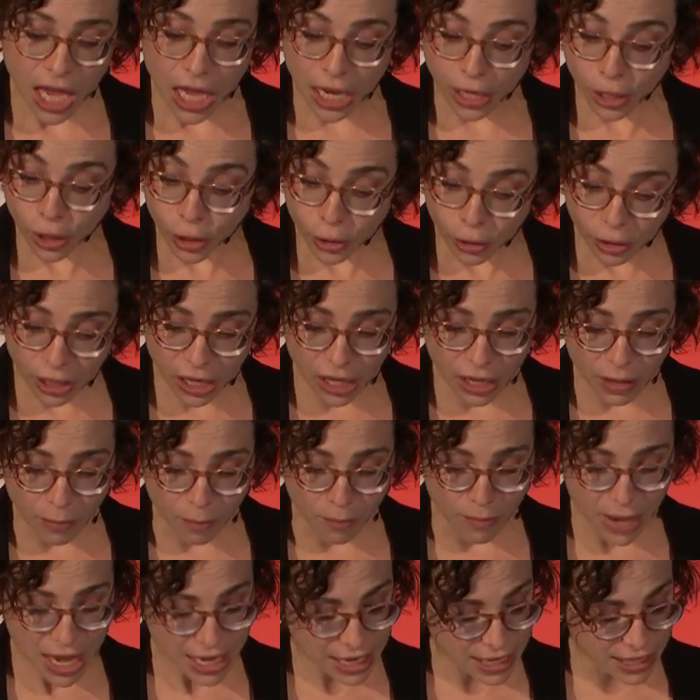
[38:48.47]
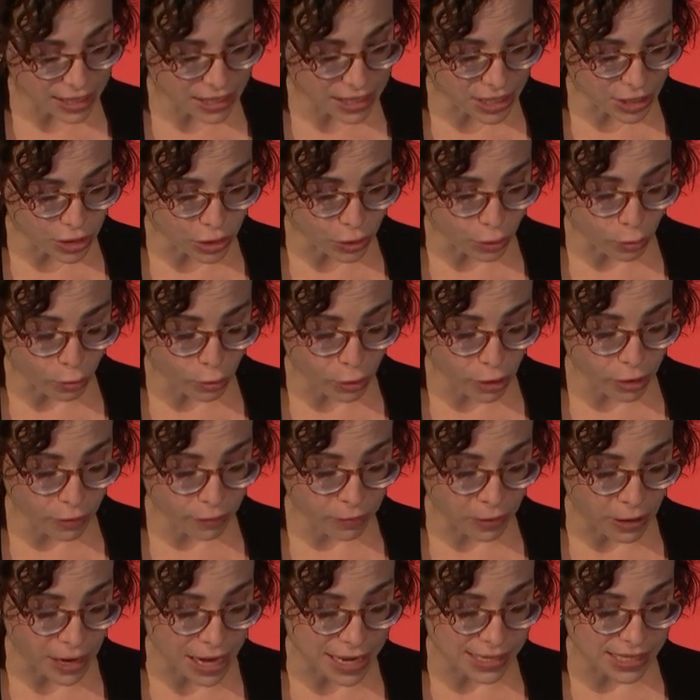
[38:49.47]
including Making Digital
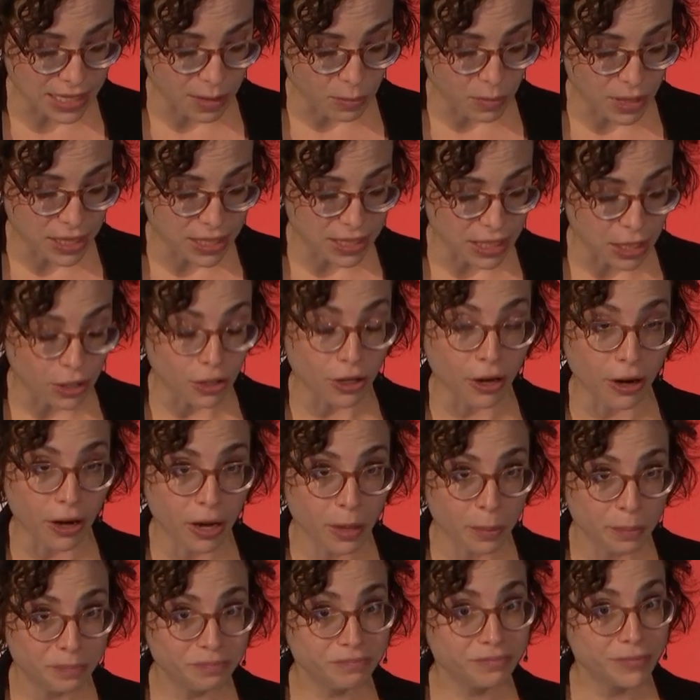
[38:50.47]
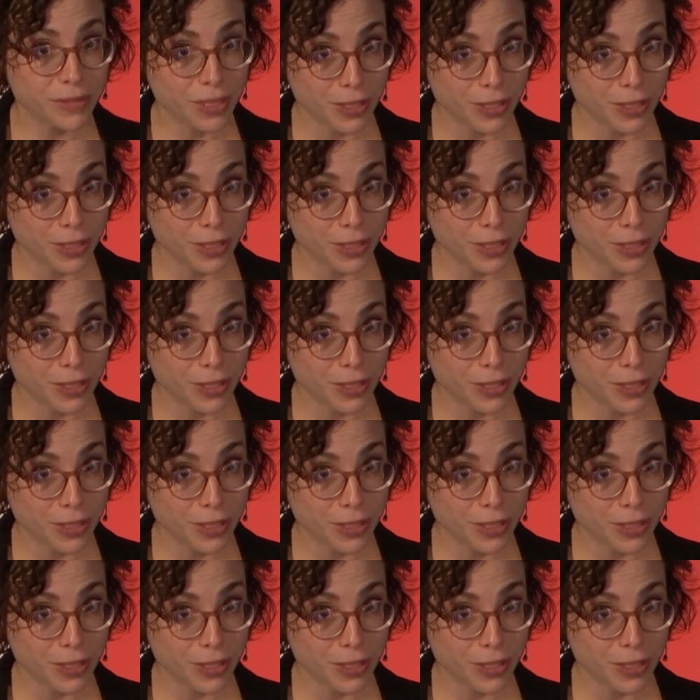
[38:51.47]
Work for SMEs in Europe,